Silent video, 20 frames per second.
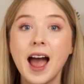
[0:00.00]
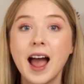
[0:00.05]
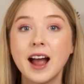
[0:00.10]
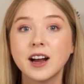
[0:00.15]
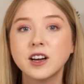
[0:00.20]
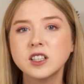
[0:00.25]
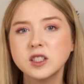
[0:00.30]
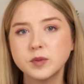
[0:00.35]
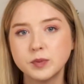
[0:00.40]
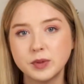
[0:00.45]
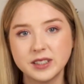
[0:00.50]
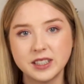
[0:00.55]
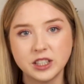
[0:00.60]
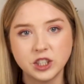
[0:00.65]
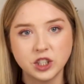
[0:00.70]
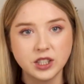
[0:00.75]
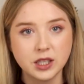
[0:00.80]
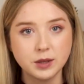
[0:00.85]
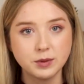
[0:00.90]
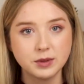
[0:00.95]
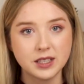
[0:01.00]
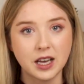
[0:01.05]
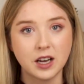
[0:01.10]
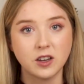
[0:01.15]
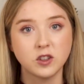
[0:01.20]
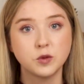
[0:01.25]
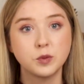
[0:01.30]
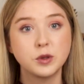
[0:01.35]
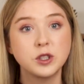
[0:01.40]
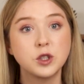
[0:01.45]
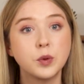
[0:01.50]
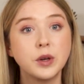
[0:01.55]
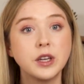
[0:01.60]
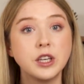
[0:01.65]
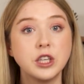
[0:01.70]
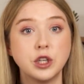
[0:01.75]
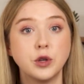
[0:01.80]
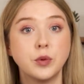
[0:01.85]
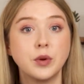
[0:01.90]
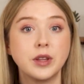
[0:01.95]
Hackers position themselves
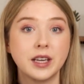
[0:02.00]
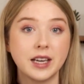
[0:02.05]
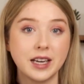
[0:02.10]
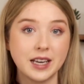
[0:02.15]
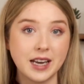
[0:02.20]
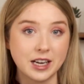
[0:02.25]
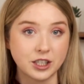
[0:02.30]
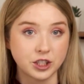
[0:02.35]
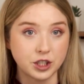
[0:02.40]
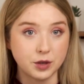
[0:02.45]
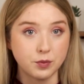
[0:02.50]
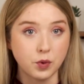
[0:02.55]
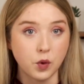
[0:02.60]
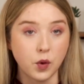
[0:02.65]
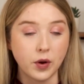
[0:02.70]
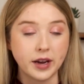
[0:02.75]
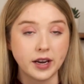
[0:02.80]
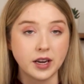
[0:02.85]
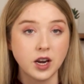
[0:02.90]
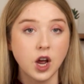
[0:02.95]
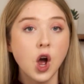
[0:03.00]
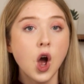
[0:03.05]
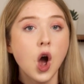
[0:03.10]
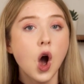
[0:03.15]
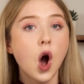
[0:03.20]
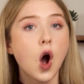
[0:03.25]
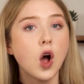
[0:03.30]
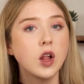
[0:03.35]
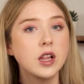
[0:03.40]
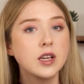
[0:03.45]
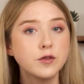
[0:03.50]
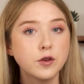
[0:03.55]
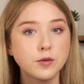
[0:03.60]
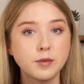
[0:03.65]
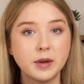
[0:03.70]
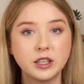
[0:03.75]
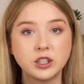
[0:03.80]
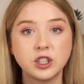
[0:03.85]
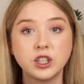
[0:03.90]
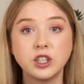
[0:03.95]
between you and the connection point. All
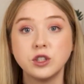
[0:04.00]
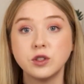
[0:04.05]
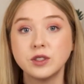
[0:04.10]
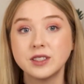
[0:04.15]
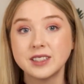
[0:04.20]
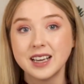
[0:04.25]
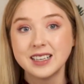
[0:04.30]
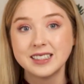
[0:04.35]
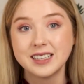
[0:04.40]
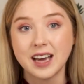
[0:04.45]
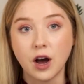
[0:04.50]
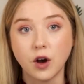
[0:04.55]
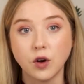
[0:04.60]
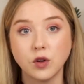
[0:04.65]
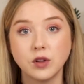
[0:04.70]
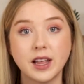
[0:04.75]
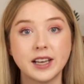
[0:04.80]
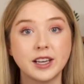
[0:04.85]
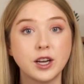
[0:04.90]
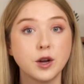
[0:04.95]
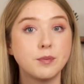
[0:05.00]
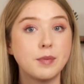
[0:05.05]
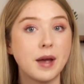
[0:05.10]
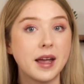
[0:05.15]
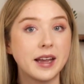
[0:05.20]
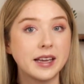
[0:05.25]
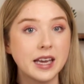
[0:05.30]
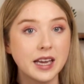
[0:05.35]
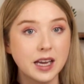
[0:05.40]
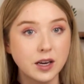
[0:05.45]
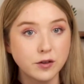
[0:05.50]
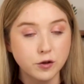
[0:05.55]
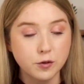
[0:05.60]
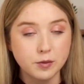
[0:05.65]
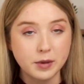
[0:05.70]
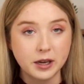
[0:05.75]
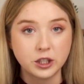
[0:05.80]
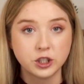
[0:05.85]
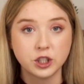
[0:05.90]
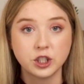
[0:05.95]
information you send out, like your banking
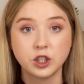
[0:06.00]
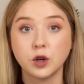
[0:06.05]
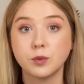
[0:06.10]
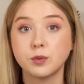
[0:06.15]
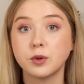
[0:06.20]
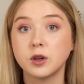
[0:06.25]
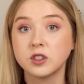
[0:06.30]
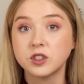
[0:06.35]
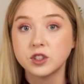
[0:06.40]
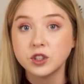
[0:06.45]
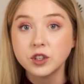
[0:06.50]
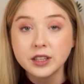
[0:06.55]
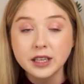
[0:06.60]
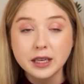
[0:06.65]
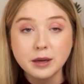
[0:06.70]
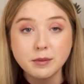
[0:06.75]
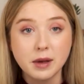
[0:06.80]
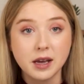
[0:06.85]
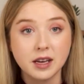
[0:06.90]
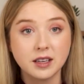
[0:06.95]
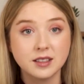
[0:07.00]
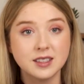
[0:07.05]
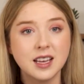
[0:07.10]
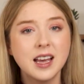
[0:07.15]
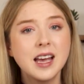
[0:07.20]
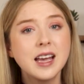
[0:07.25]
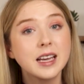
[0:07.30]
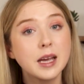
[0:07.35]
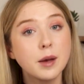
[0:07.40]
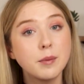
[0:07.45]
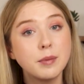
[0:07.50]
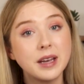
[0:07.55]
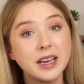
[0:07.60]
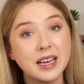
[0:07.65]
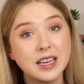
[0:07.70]
information or personal emails, can be